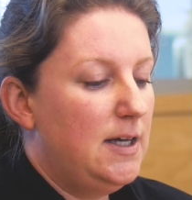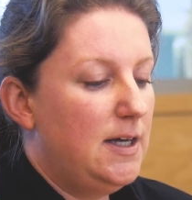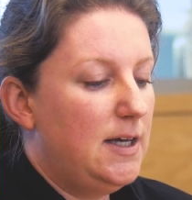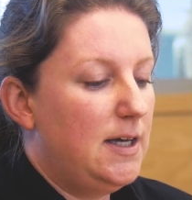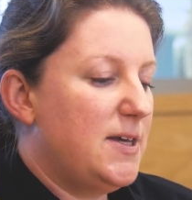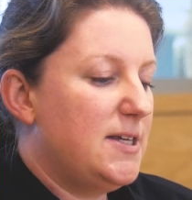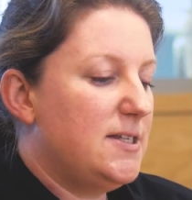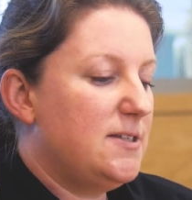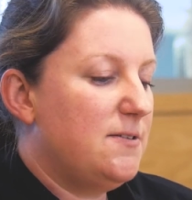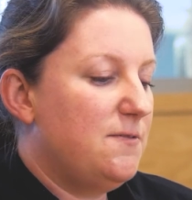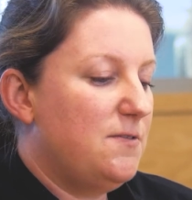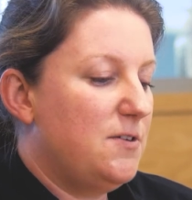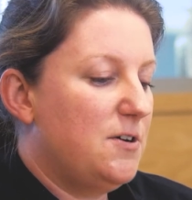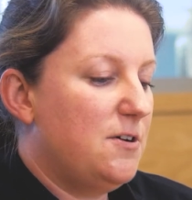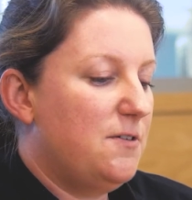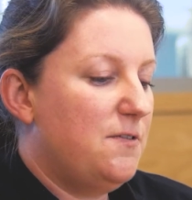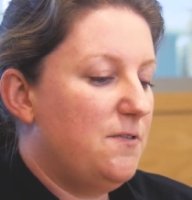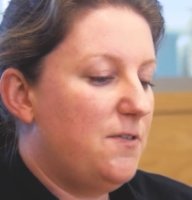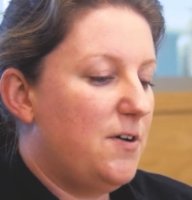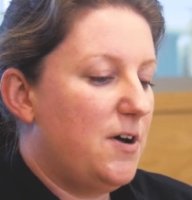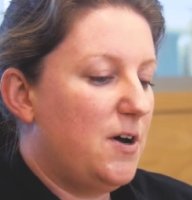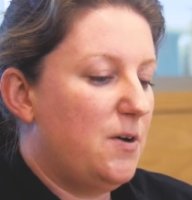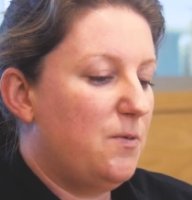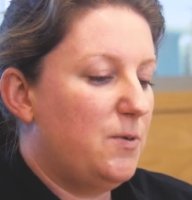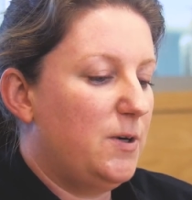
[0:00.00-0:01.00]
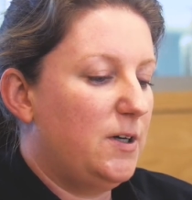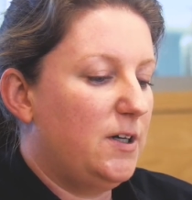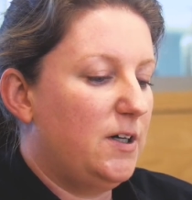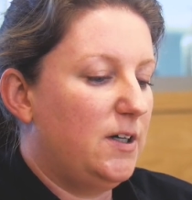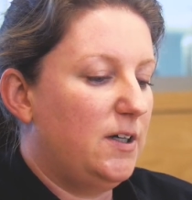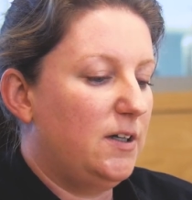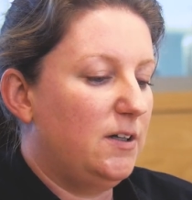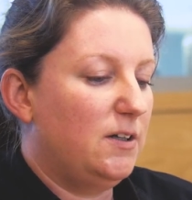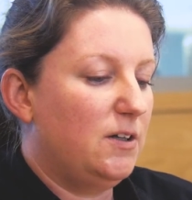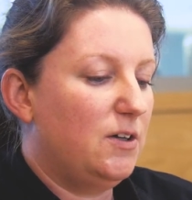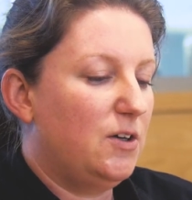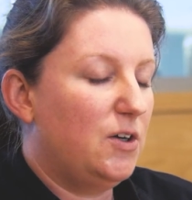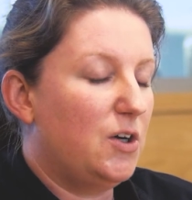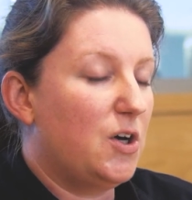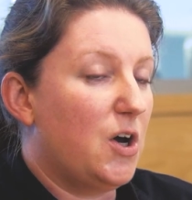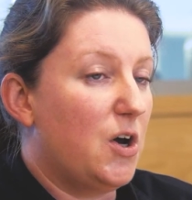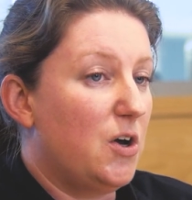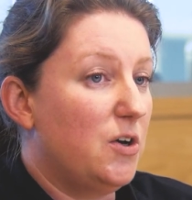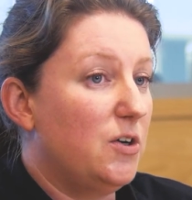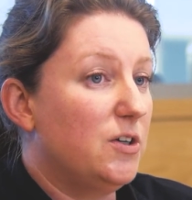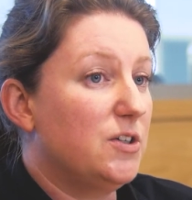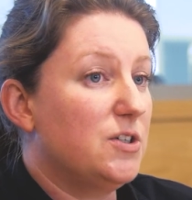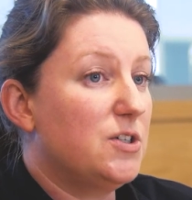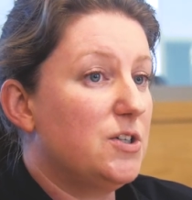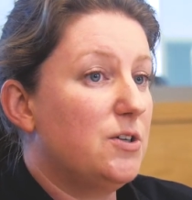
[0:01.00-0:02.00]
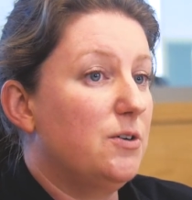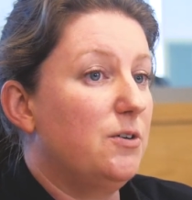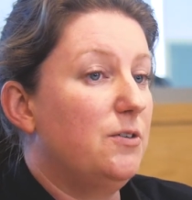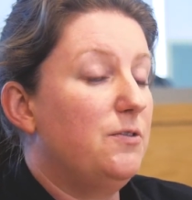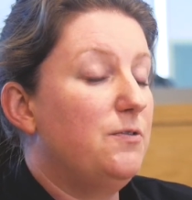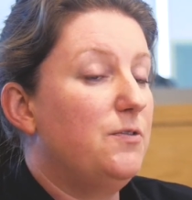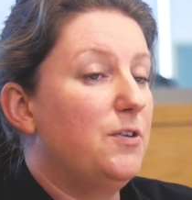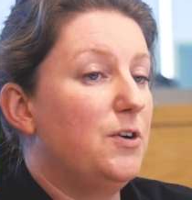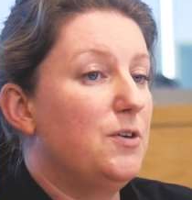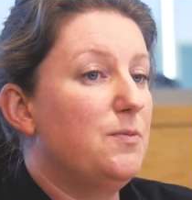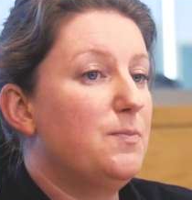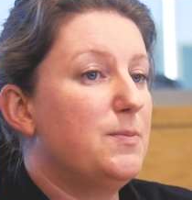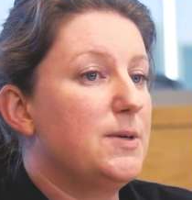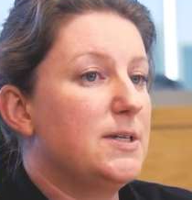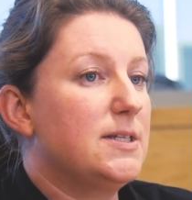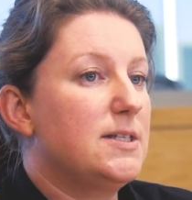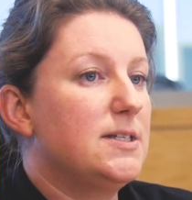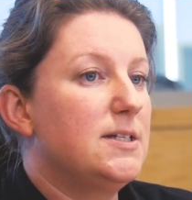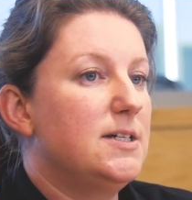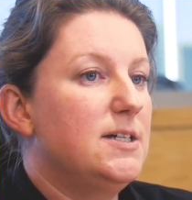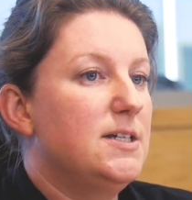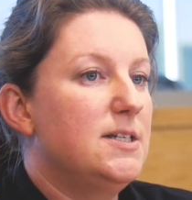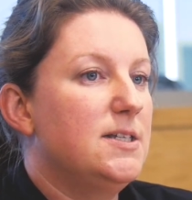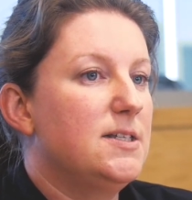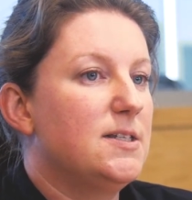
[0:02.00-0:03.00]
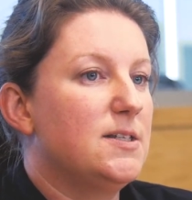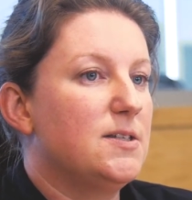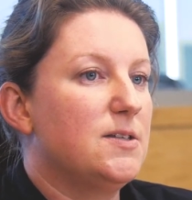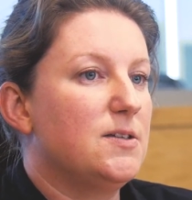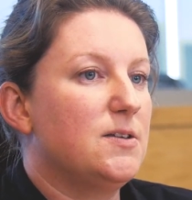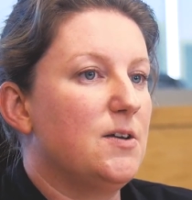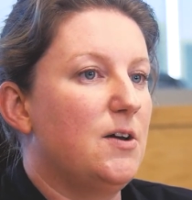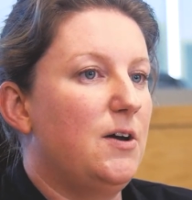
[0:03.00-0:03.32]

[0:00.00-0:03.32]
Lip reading: As a verifier, when I go into a food business,